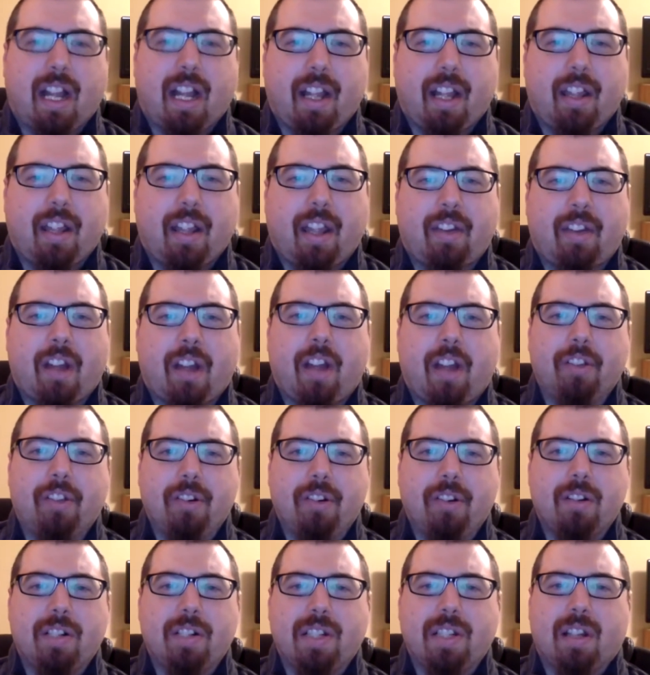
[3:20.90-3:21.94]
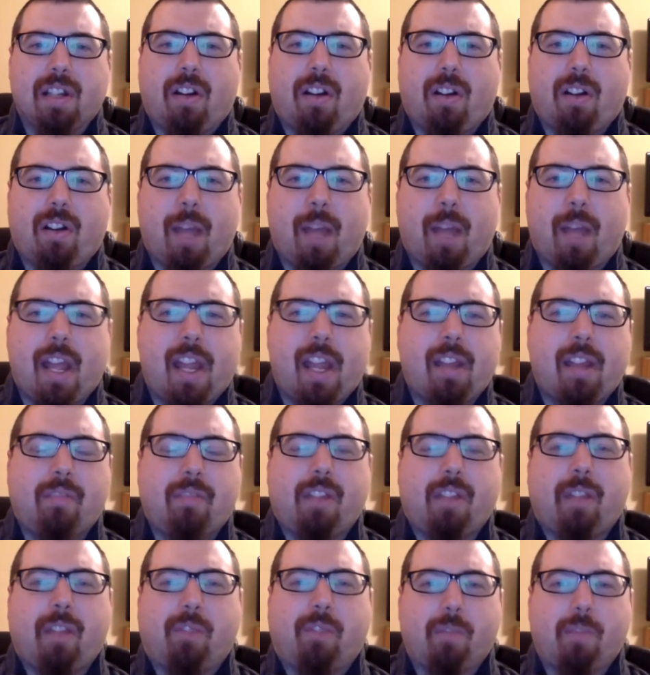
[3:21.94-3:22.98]
and others. All
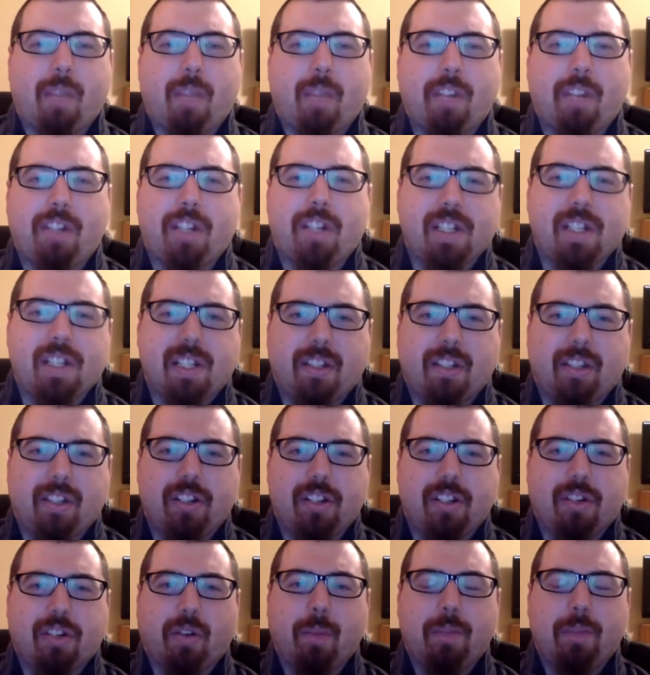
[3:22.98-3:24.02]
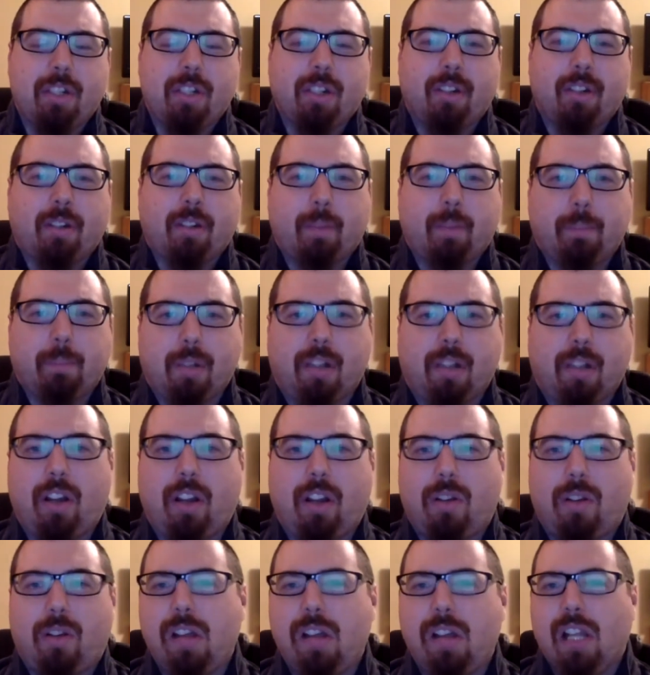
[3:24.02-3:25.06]
my information is in the description
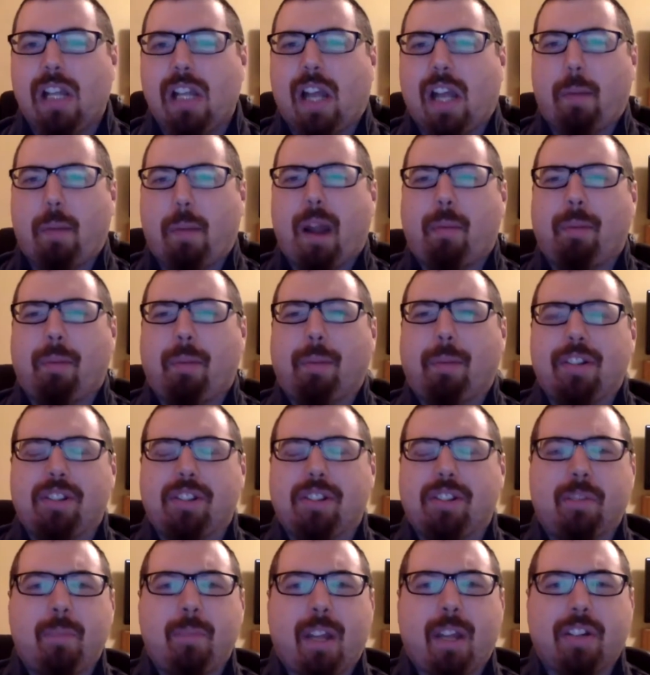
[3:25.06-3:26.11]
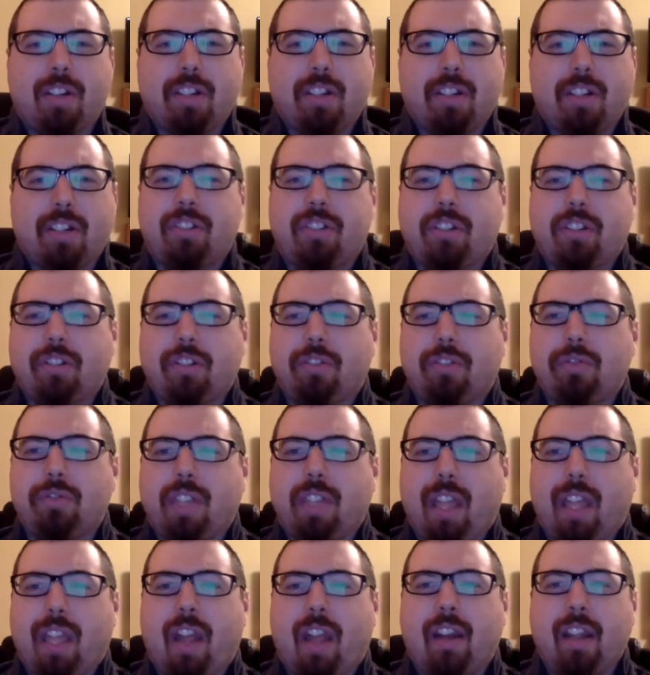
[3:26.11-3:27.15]
below. I probably should mention,
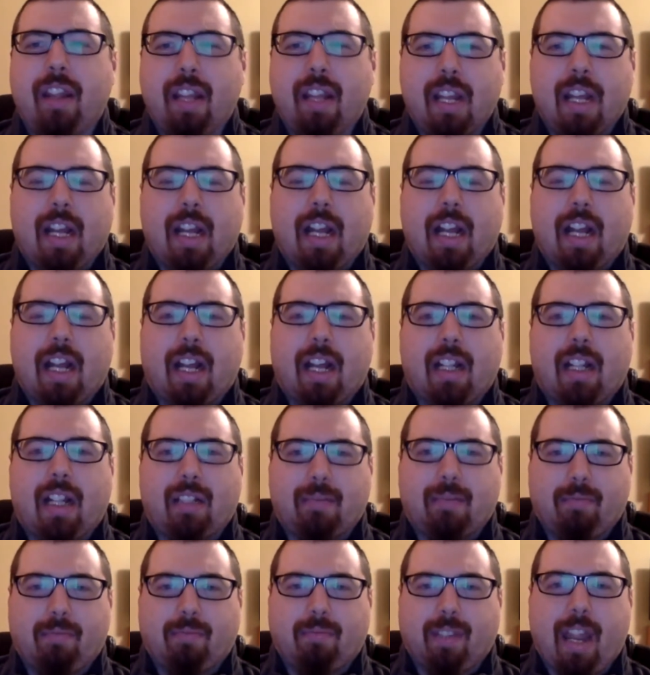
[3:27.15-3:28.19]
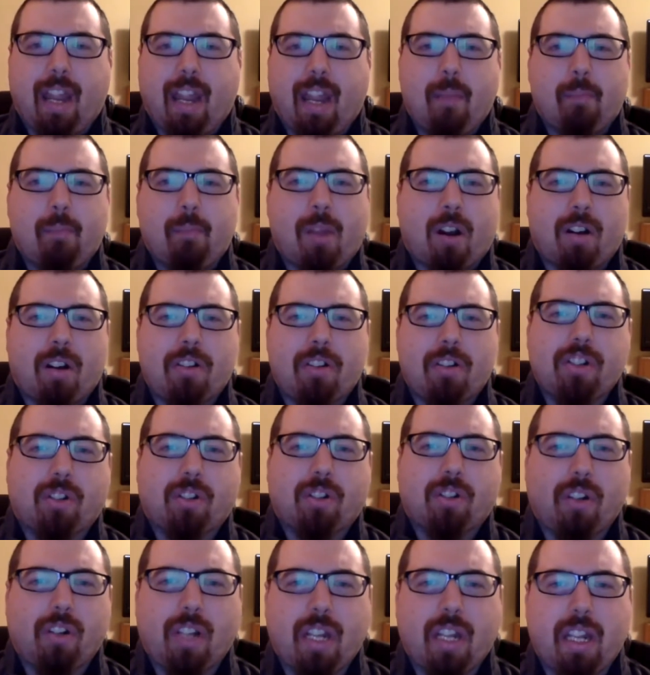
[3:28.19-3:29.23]
too, that late
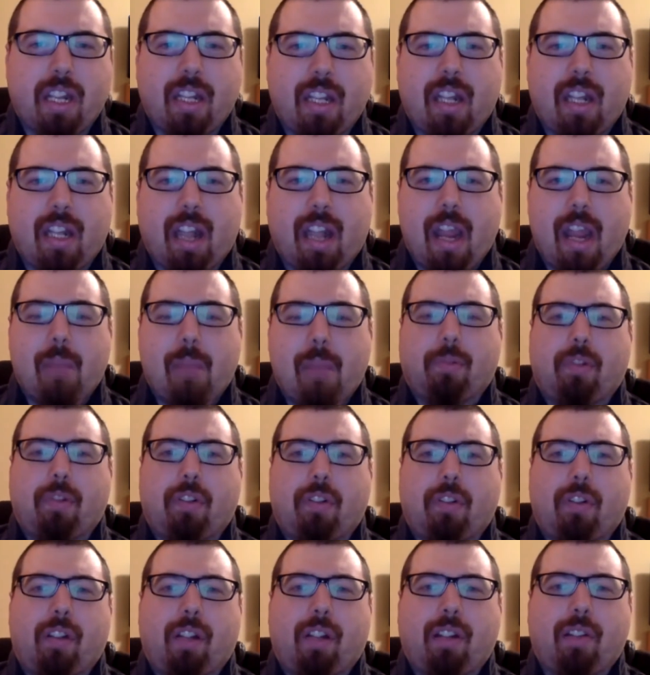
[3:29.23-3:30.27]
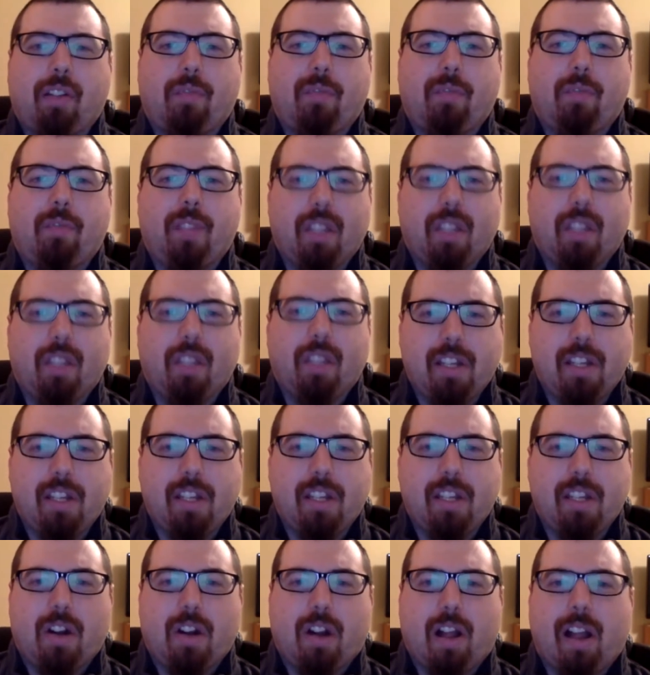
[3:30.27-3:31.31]
March, early April of
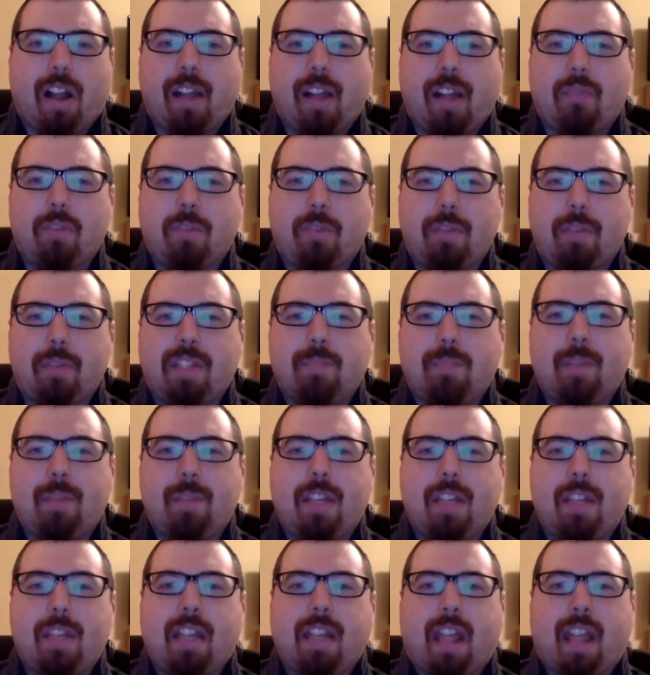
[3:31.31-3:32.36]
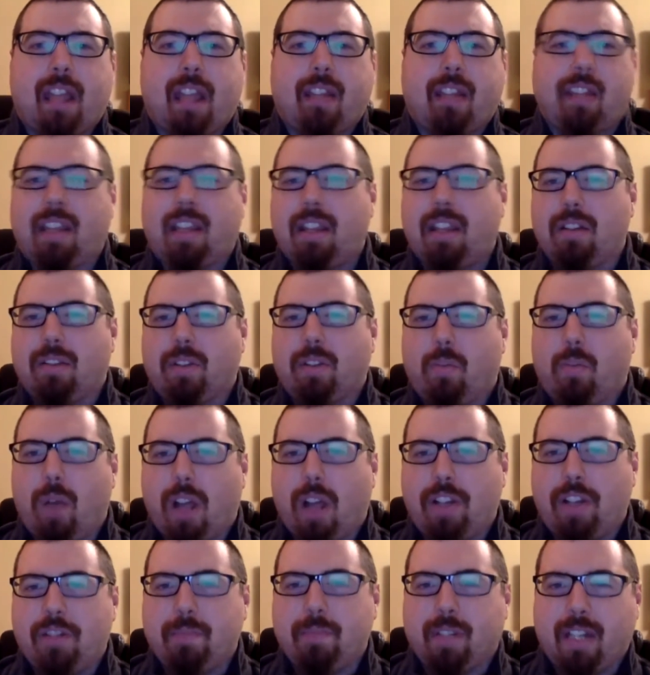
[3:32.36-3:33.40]
this year, I will be speaking at the
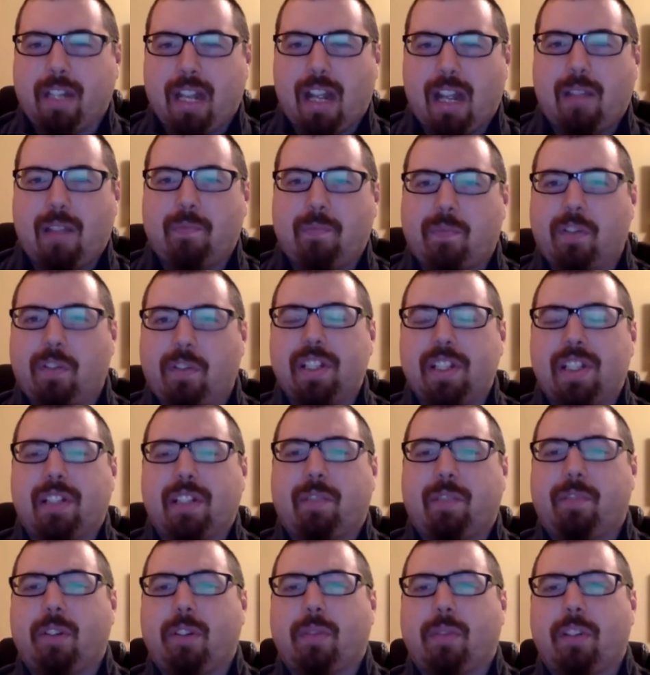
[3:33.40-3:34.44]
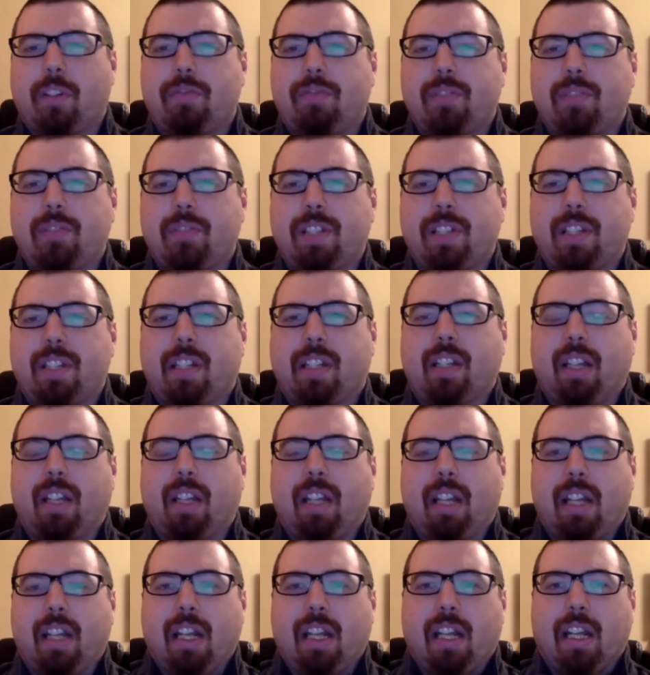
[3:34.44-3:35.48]
Hear the Watchman conference. And if you're
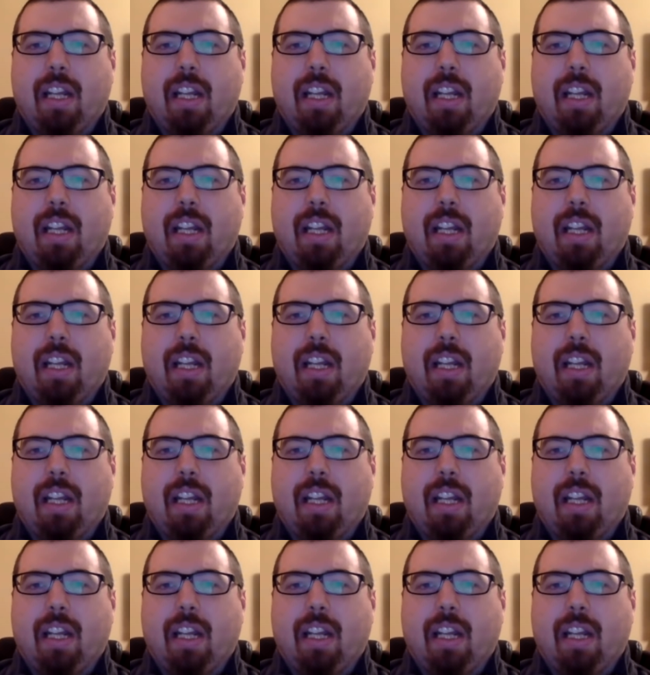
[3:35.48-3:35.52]
interested,